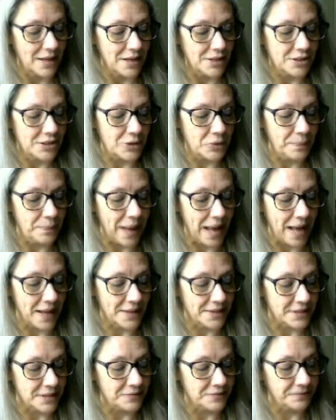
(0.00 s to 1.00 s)
so,
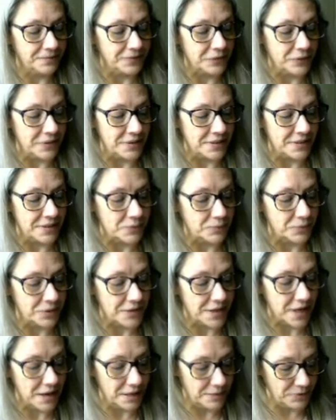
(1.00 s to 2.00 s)
past influences were
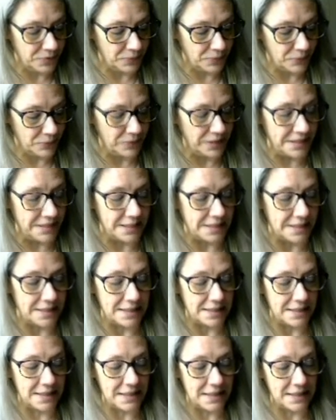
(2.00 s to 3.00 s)
times when we didn't
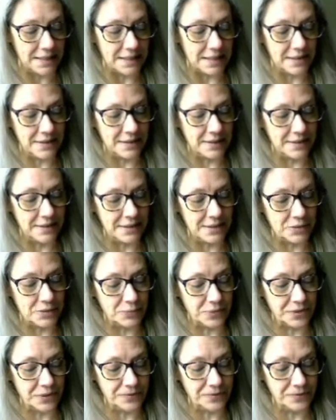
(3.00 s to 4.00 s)
think this
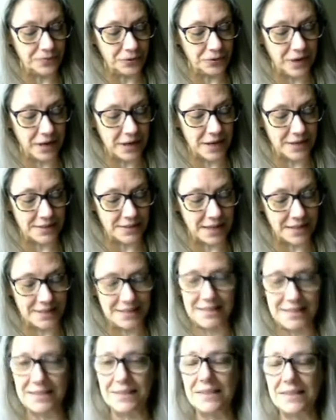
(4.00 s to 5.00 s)
was for us. I
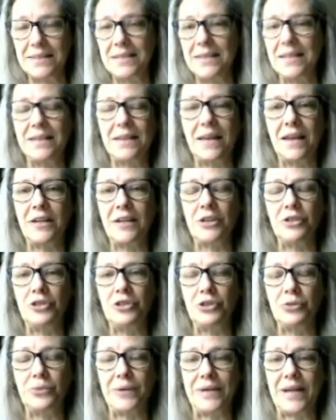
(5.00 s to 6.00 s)
didn't think I could
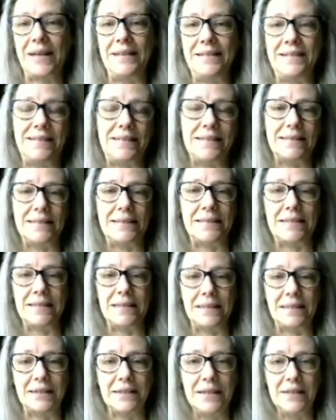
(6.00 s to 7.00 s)
do it. I didn't
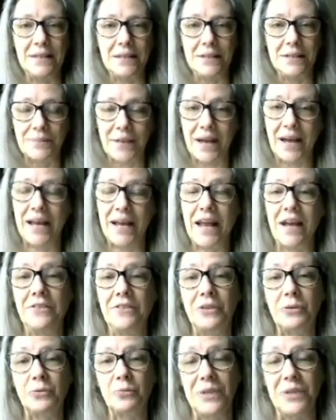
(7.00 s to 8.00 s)
think I
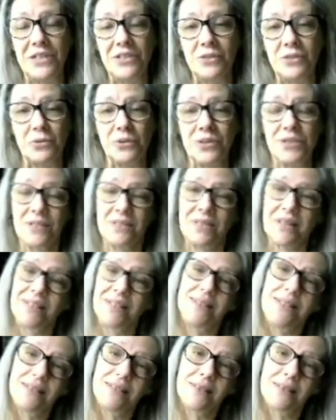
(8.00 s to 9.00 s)
had the resources. I
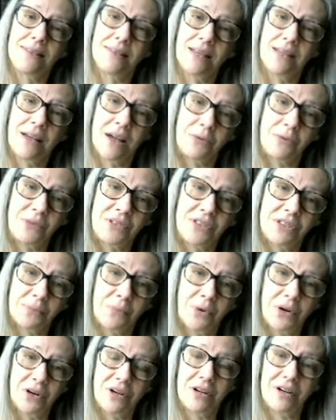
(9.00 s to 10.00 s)
didn't think I was
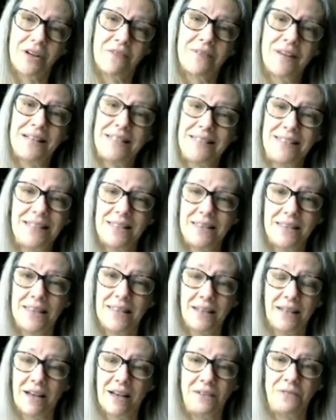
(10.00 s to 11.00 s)
smart enough. I didn't
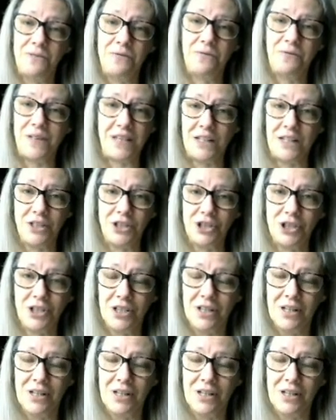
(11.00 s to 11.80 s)
think I'd finish.